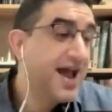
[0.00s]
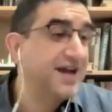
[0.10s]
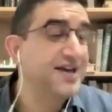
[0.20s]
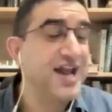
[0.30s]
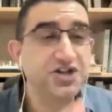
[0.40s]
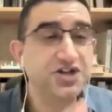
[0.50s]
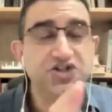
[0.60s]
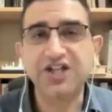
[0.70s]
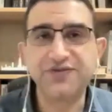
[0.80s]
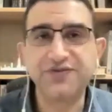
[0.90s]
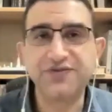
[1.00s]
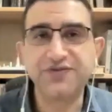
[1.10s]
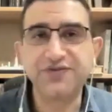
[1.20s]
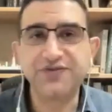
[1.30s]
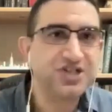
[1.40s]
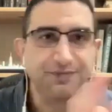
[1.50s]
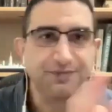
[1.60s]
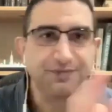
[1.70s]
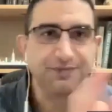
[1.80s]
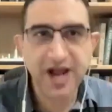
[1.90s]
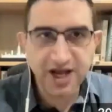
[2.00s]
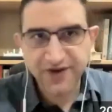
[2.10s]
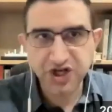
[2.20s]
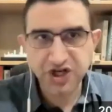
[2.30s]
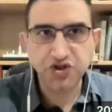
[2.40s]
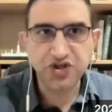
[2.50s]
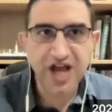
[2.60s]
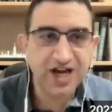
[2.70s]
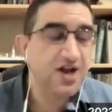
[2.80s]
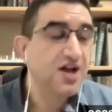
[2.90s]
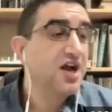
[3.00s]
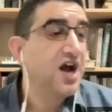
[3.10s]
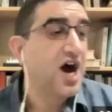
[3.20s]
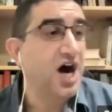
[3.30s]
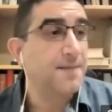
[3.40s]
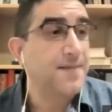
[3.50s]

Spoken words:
and later transferred to places like Pune and eventually to Delhi.